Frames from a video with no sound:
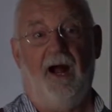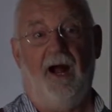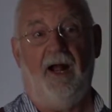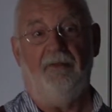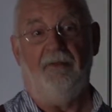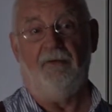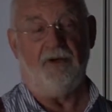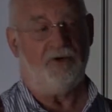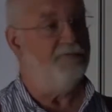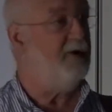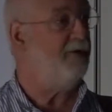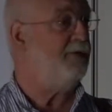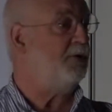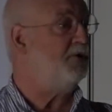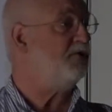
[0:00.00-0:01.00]
and the Russian
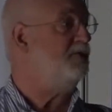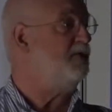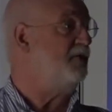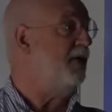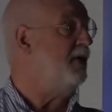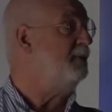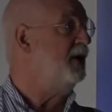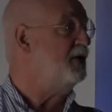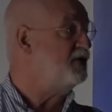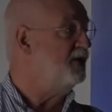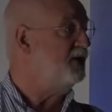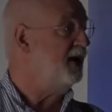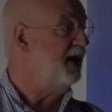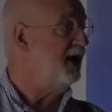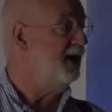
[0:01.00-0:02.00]
Revolution was very much in
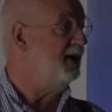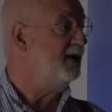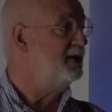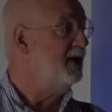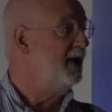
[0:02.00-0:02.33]
the air.